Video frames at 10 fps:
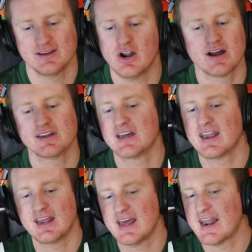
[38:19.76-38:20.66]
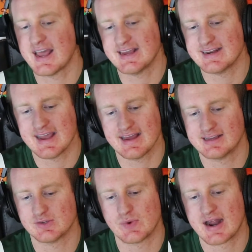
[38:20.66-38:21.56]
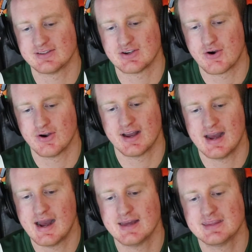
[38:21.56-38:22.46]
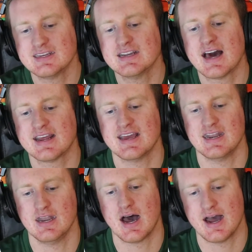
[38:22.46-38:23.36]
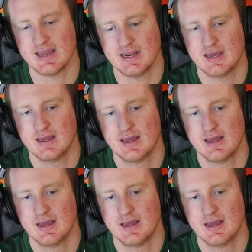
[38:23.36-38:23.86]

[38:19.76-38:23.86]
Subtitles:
You're not going to get in at 8-8 as a wild card. I think you got to hit 9.